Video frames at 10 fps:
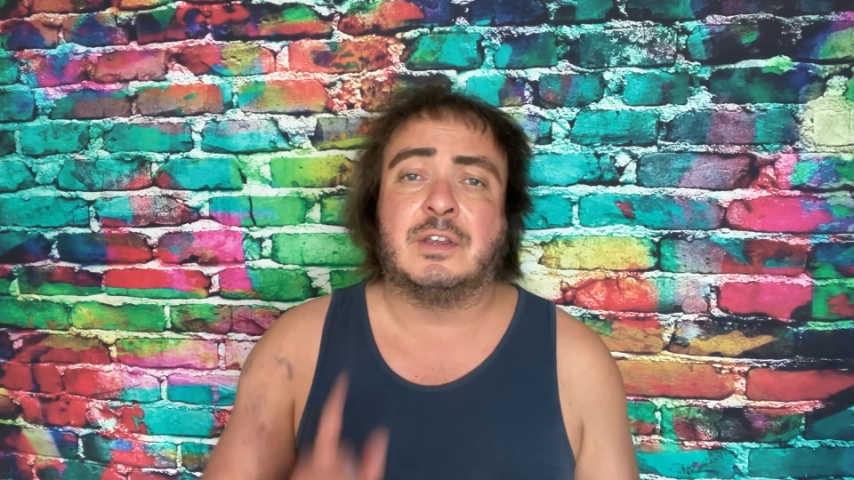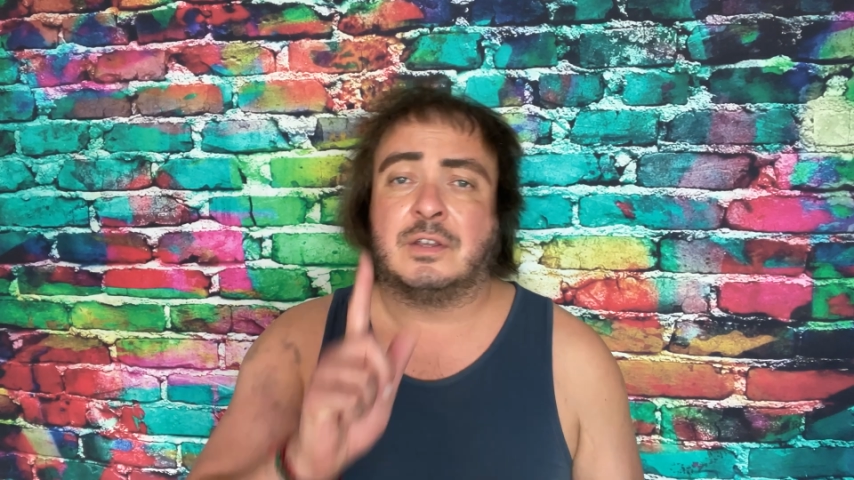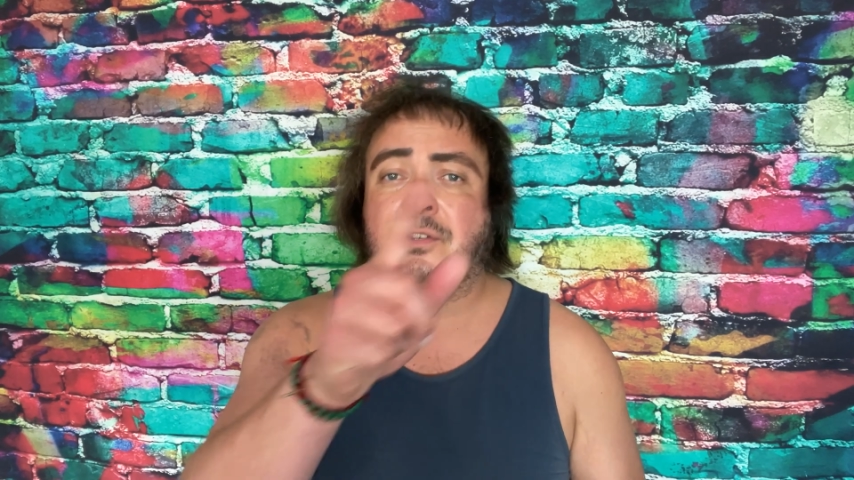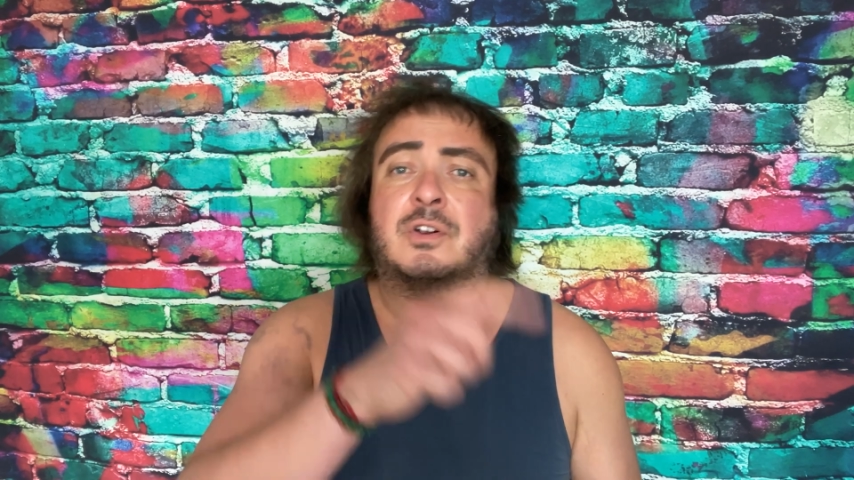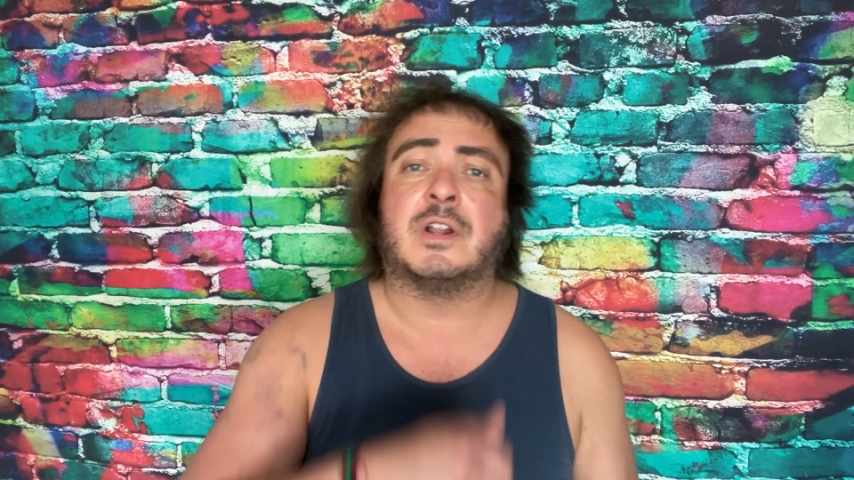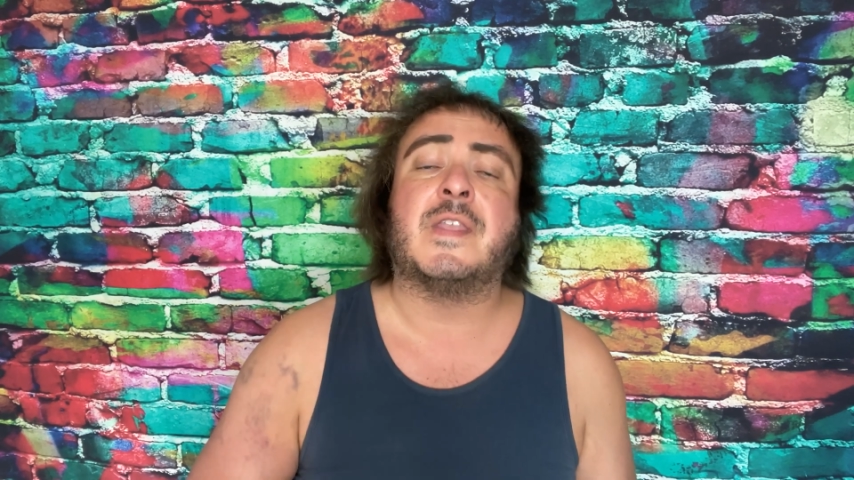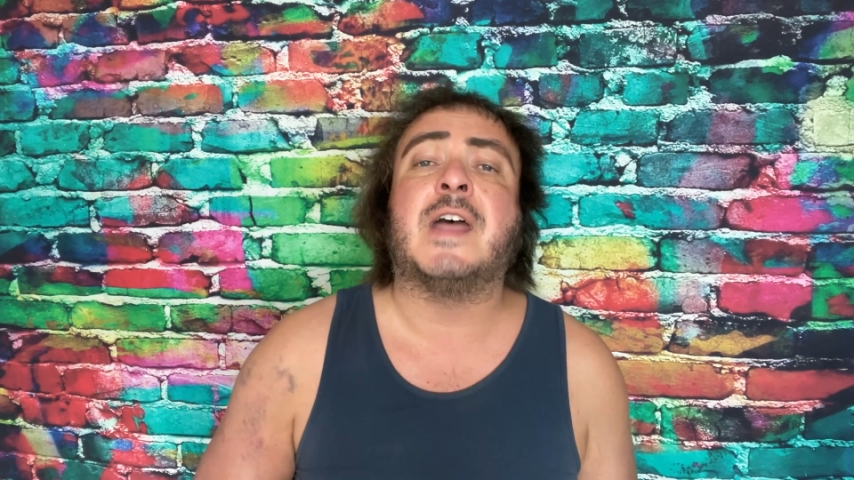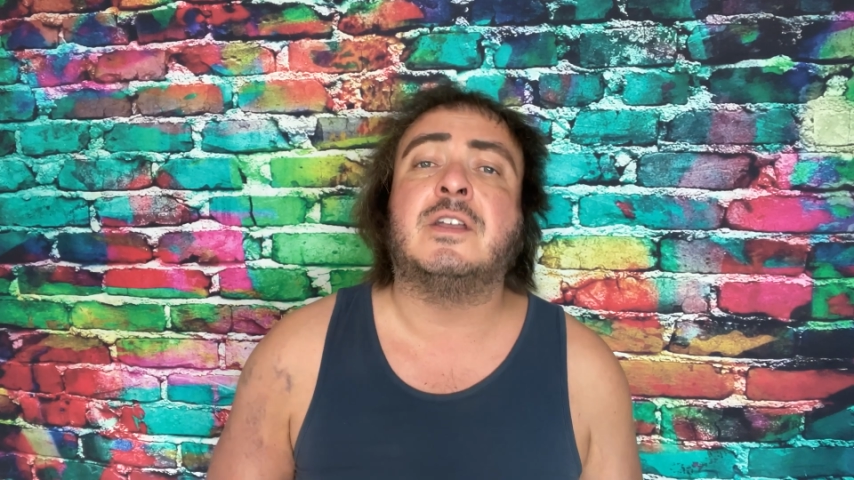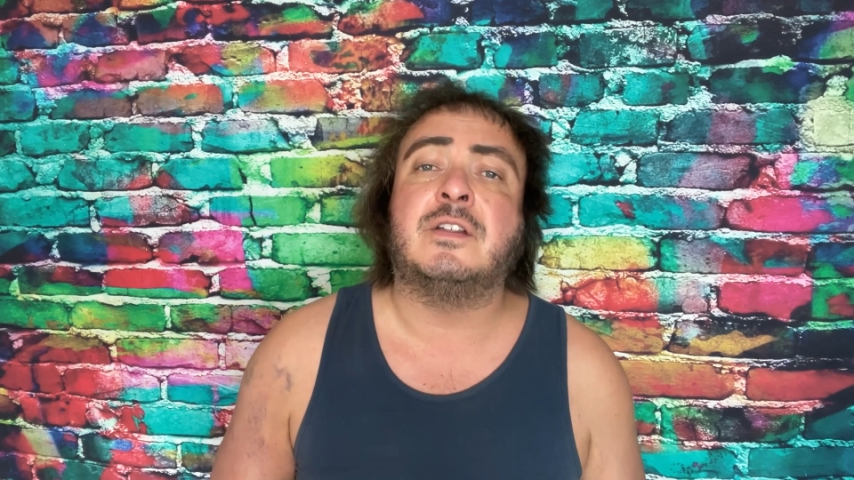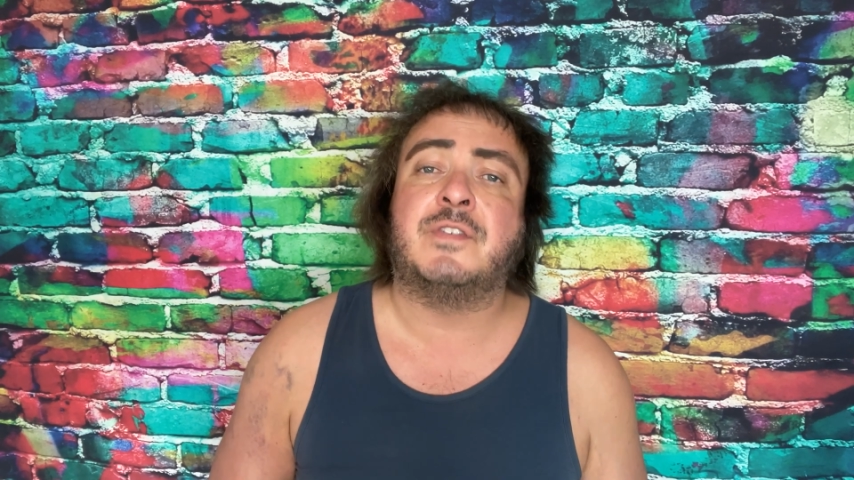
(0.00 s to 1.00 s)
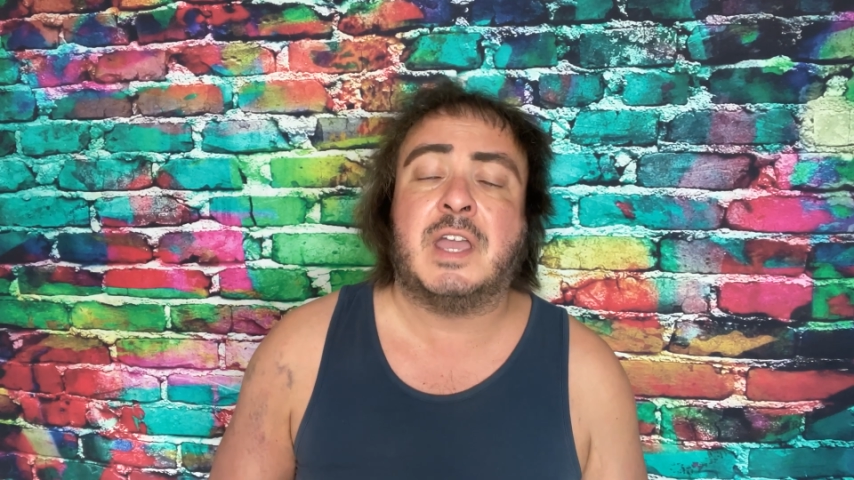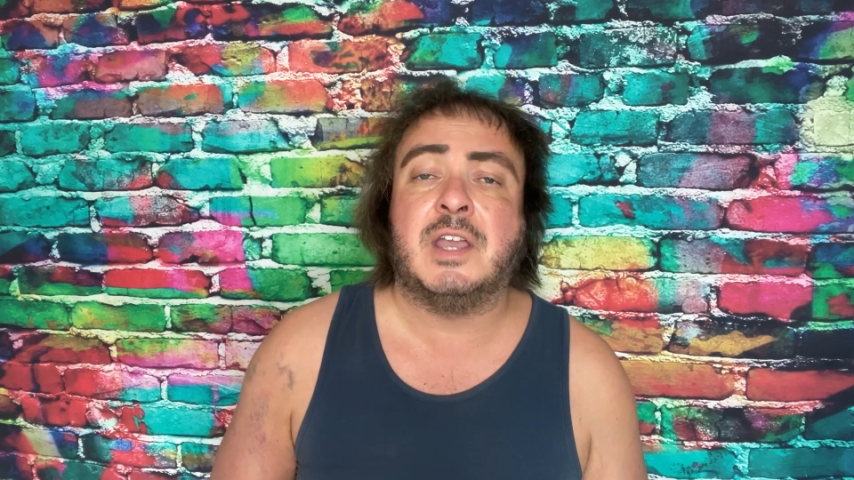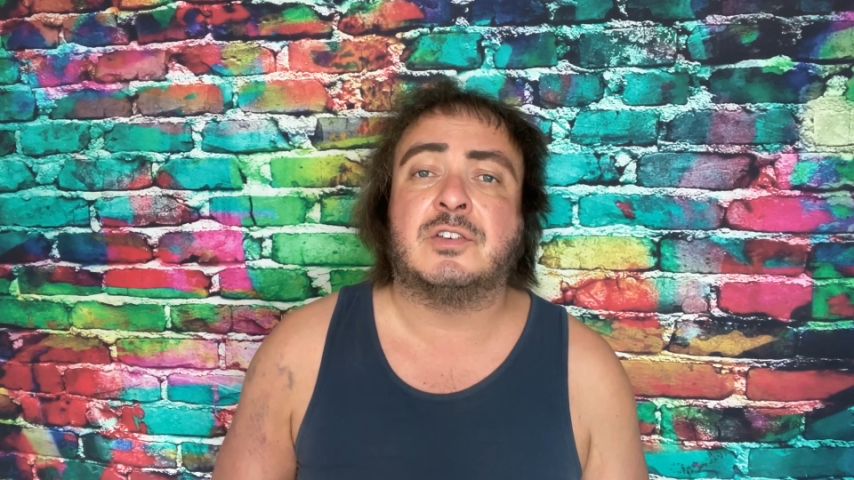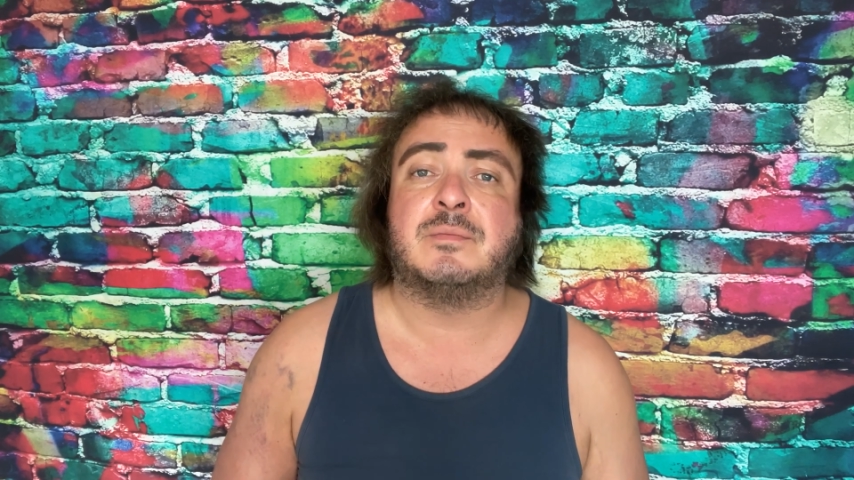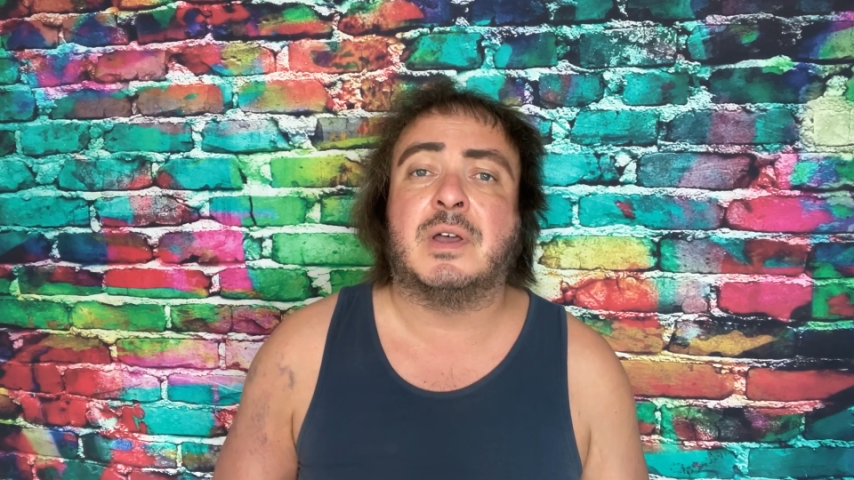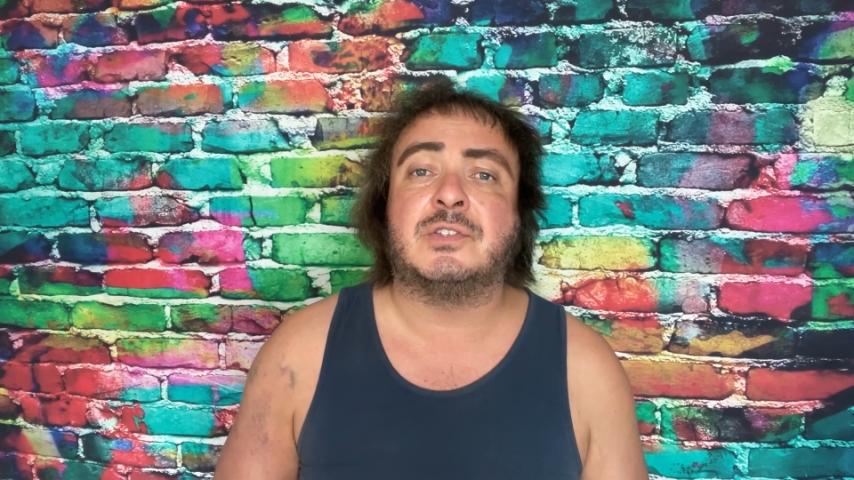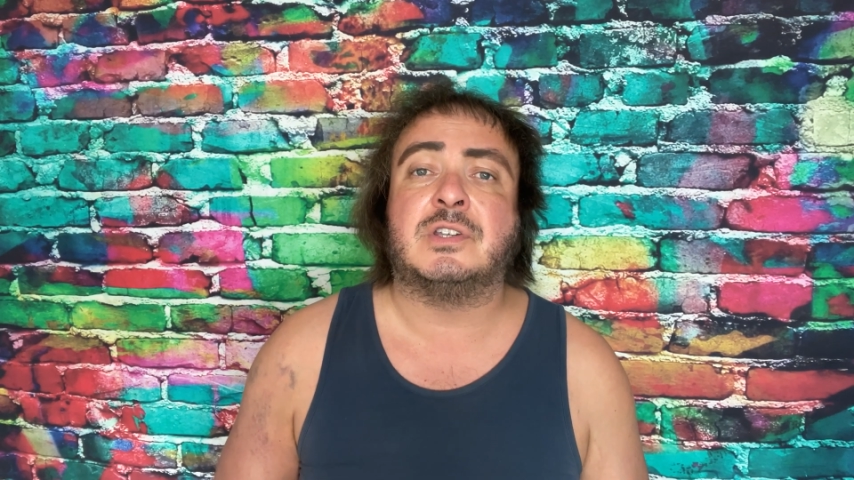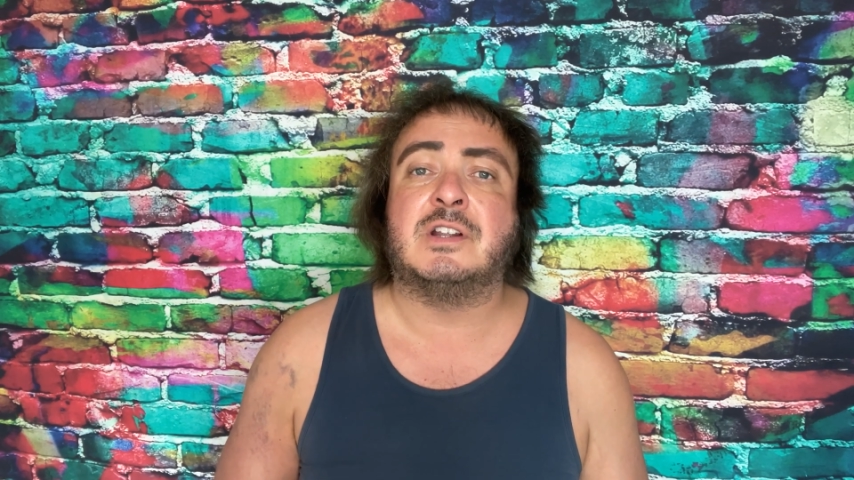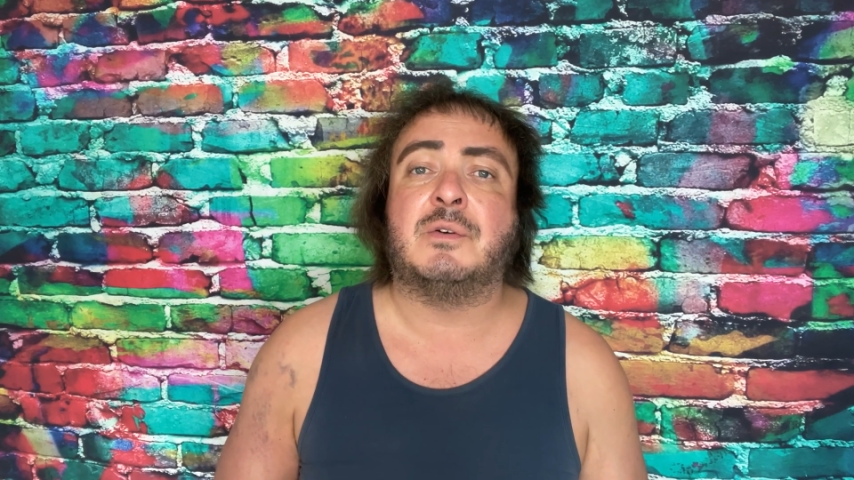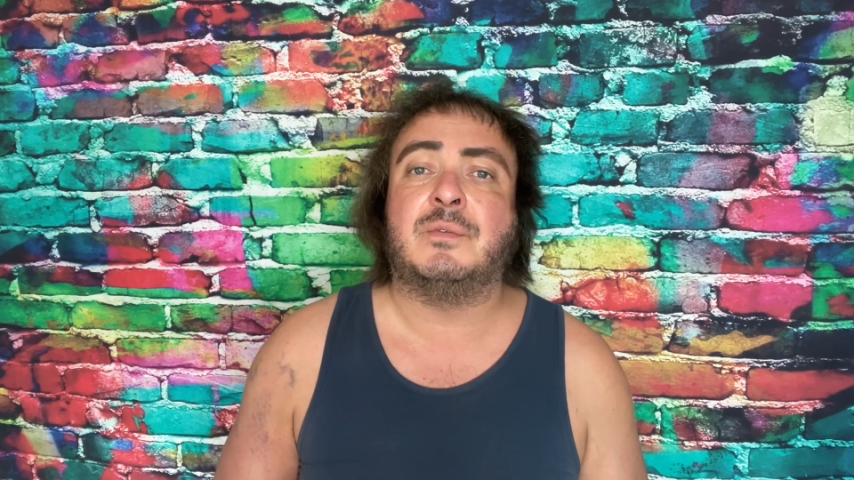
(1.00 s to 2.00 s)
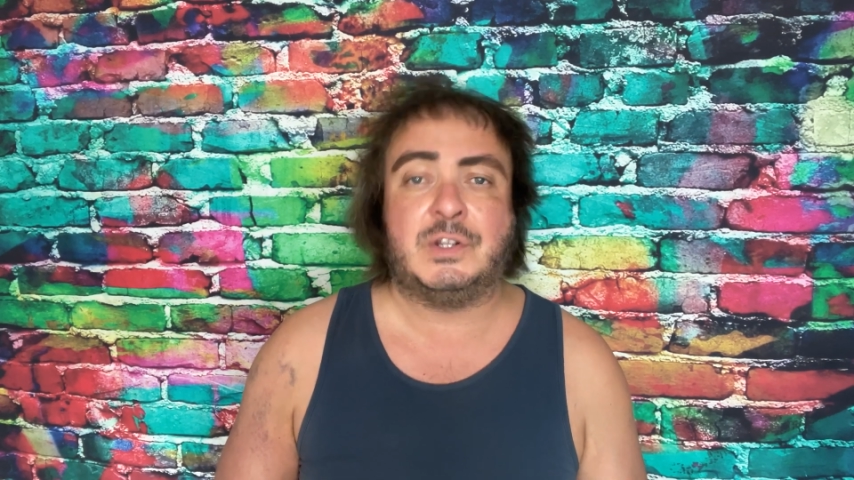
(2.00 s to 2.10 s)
turn on that notification bell so you know when we